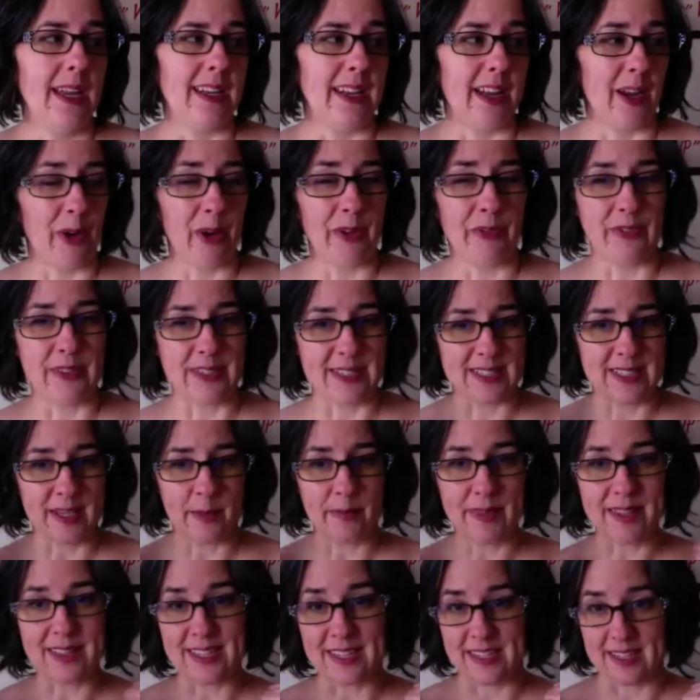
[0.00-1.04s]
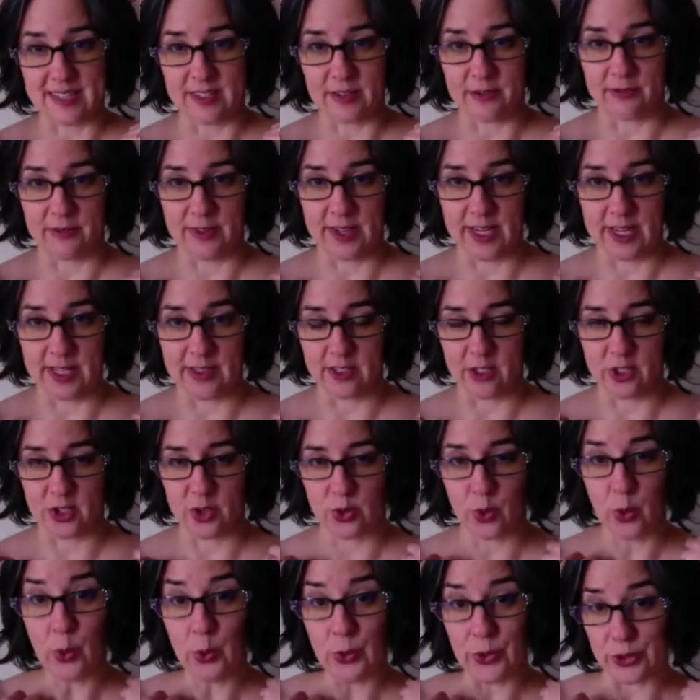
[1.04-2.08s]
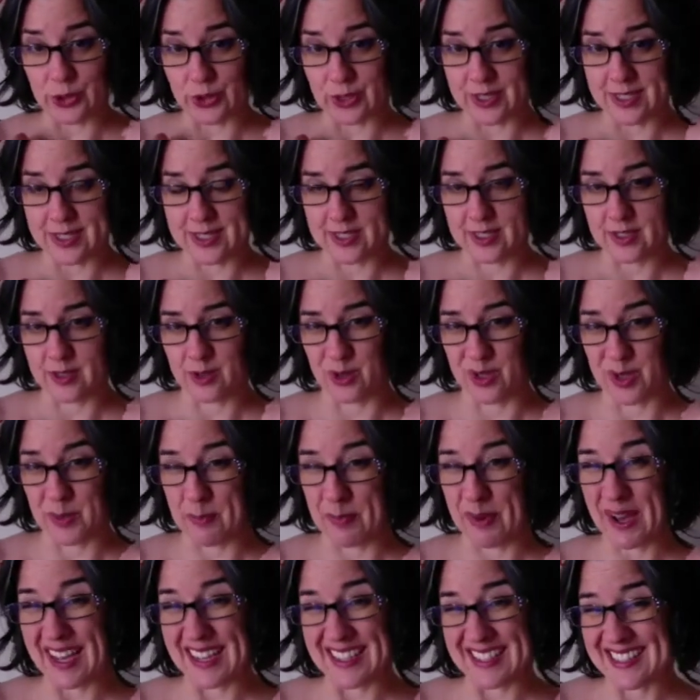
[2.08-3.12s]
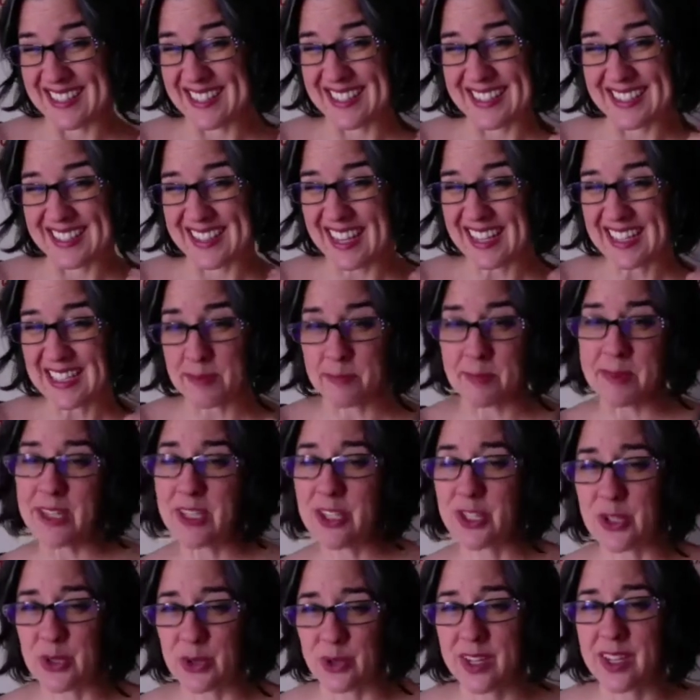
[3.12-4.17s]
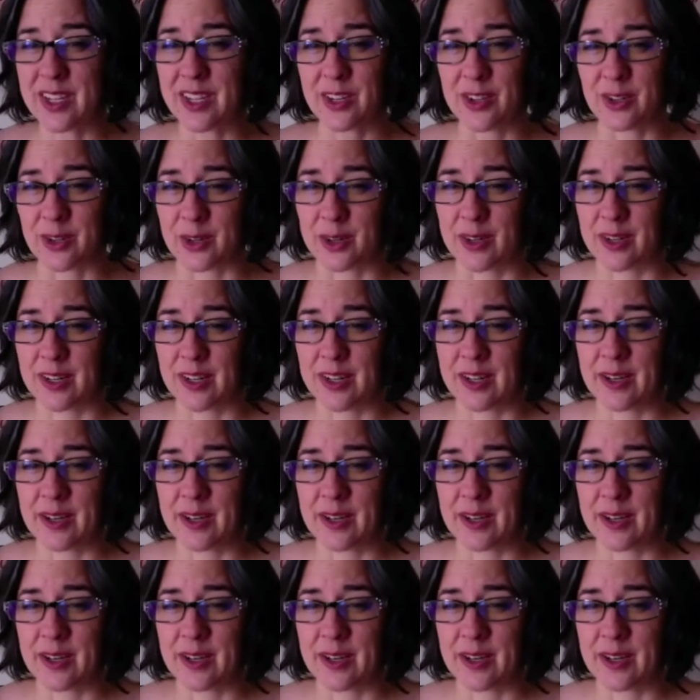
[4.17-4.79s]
Now, if it's something that doesn't fit in the shoulders or the bust, that's much trickier.